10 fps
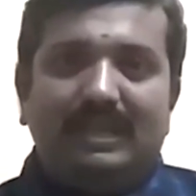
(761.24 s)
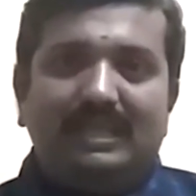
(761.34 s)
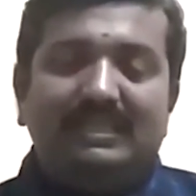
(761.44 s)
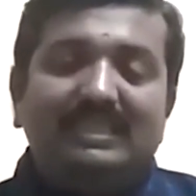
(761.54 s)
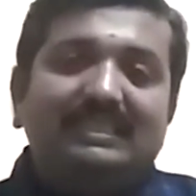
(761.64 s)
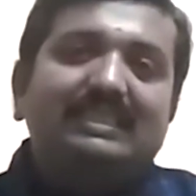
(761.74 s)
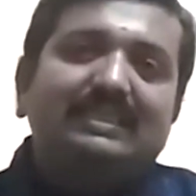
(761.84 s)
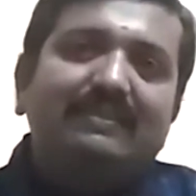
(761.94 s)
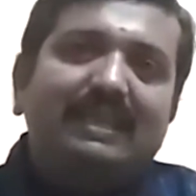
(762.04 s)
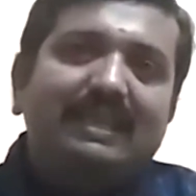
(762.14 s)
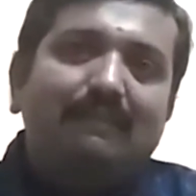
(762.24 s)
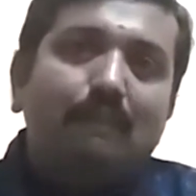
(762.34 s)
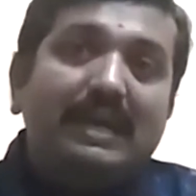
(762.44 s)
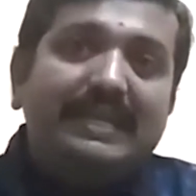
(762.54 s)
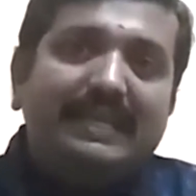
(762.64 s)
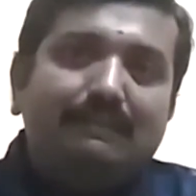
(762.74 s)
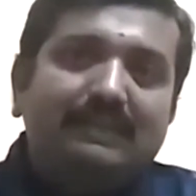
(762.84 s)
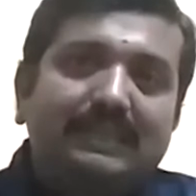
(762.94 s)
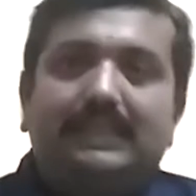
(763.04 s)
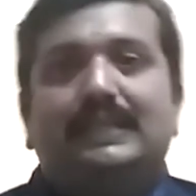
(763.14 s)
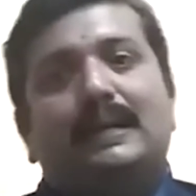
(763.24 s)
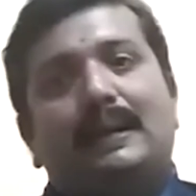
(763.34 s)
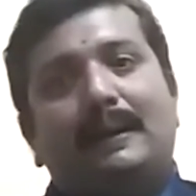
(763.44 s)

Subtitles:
And this is where money comes in.